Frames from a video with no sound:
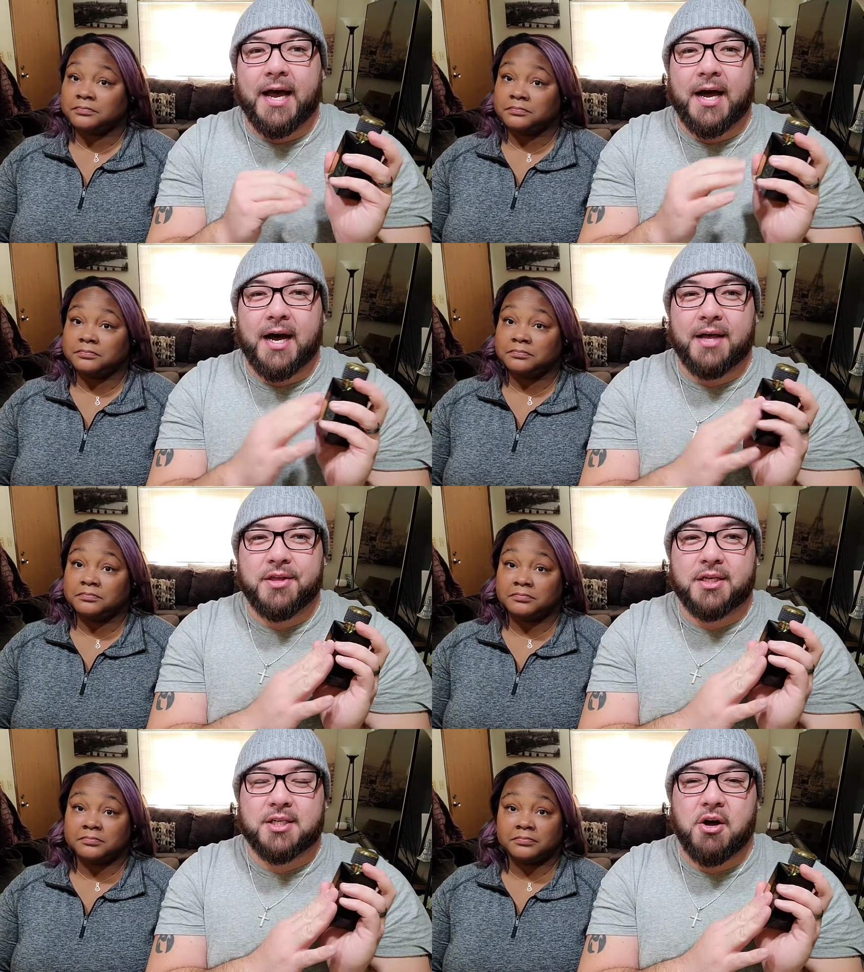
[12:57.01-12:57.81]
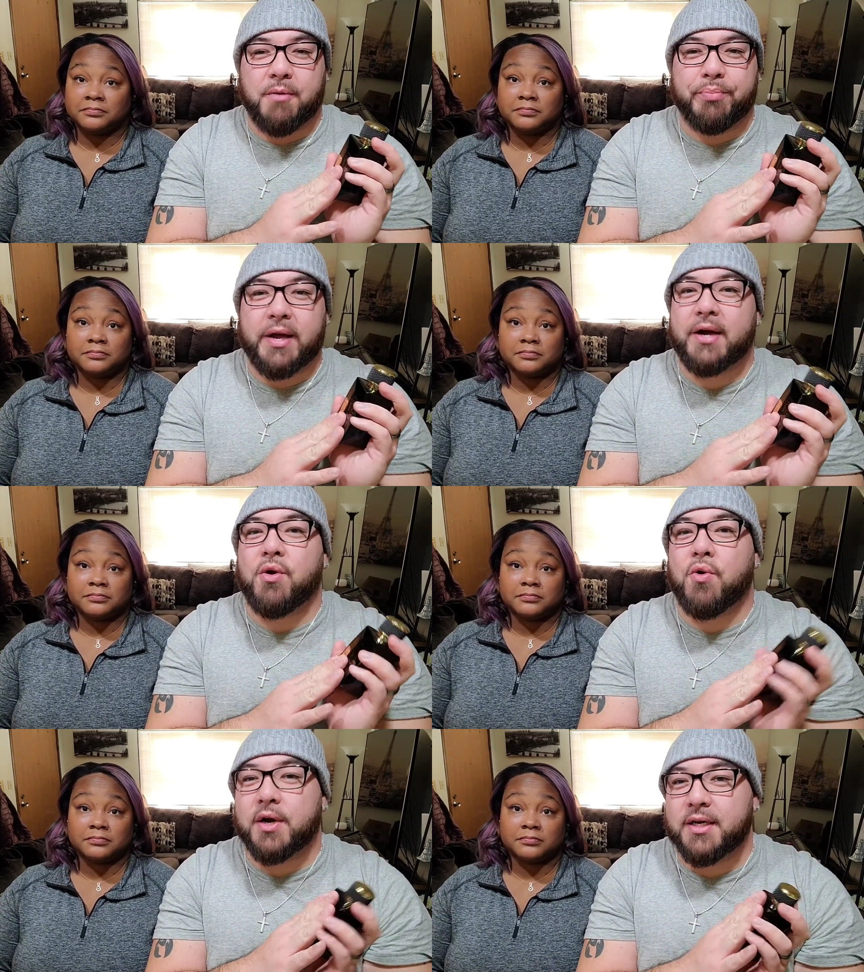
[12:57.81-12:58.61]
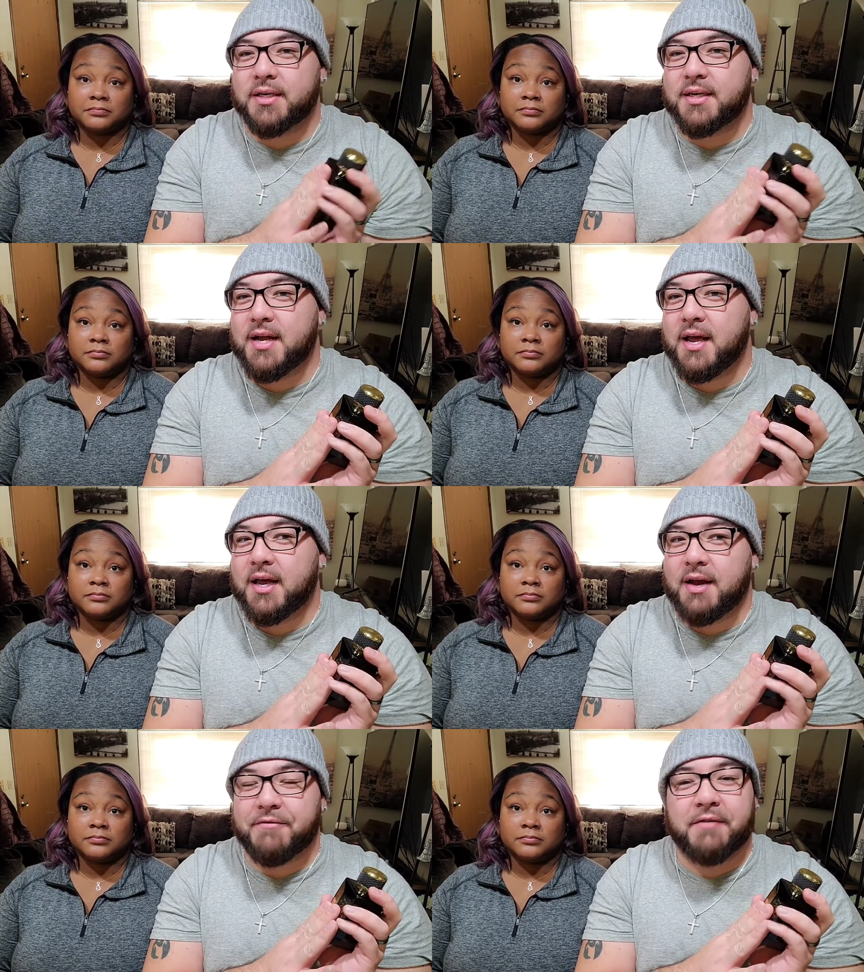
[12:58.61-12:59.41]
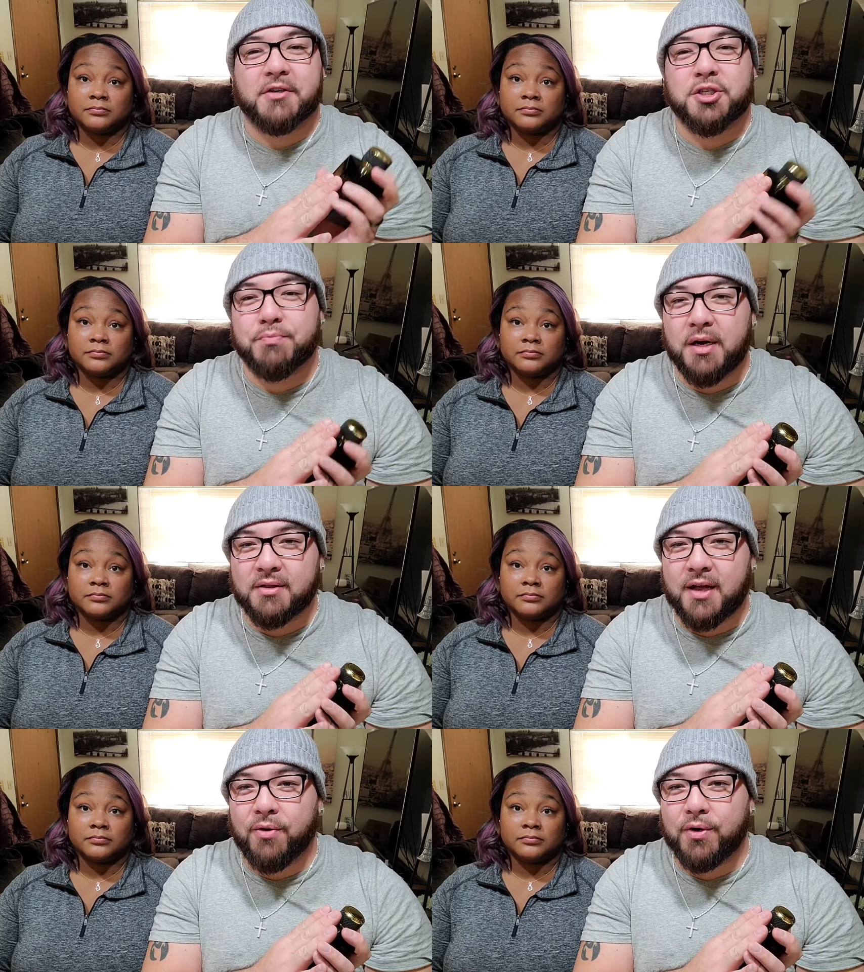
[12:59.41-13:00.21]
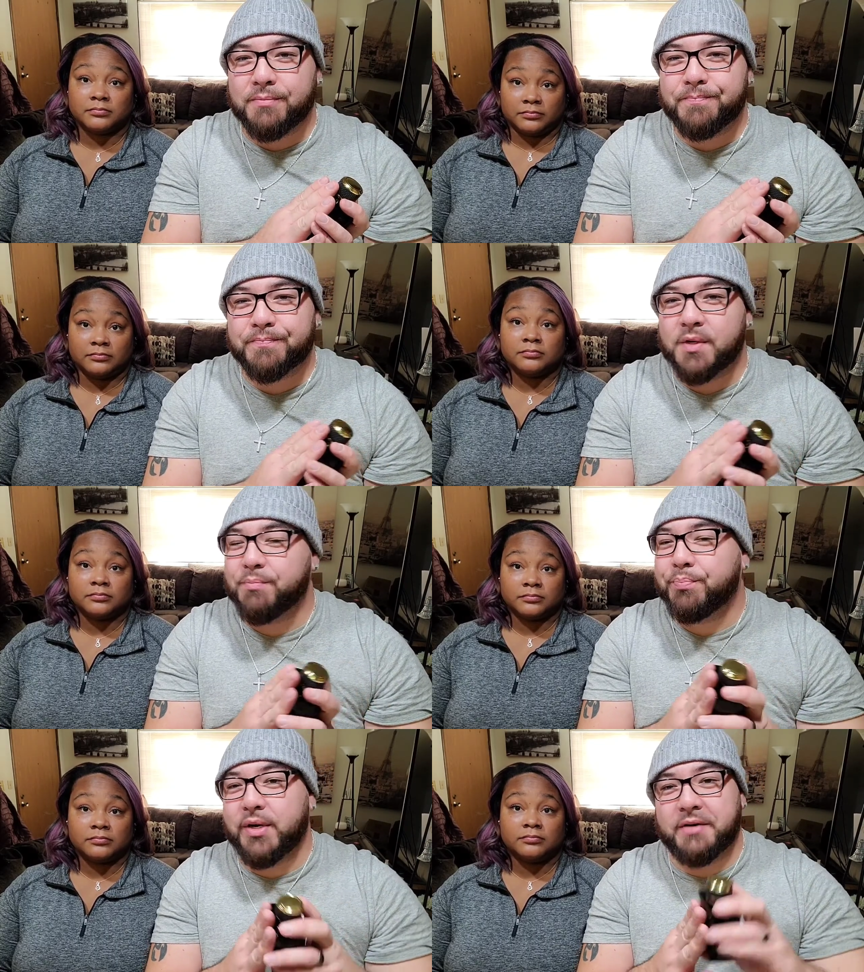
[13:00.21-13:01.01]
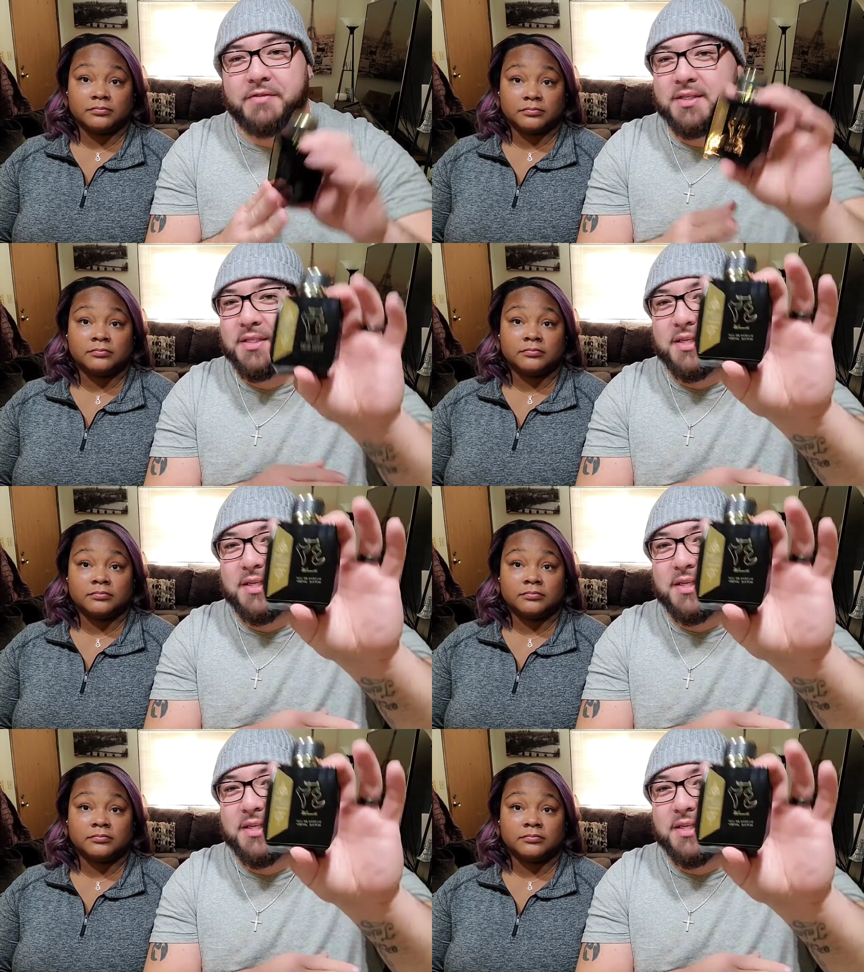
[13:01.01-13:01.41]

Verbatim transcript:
Speaker 1: Uh, I think it's called Black Orchid, and I've never smelt that one. But if this